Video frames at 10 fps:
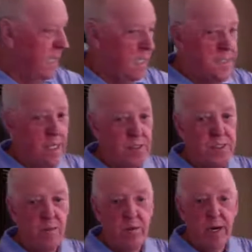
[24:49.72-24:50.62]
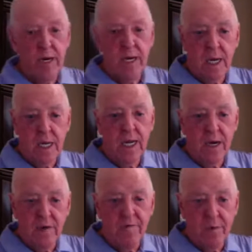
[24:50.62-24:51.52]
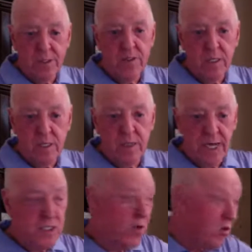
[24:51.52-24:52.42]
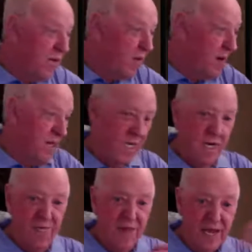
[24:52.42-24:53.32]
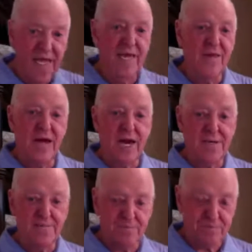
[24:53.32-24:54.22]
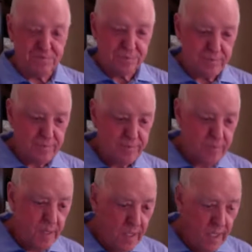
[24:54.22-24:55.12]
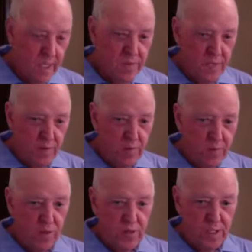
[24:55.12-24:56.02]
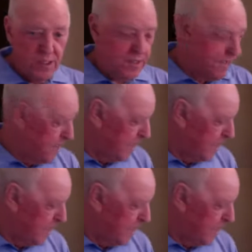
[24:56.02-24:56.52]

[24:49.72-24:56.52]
and tells them about an area of opportunity. That's all they want to hear. If they hear that, they will be more than interested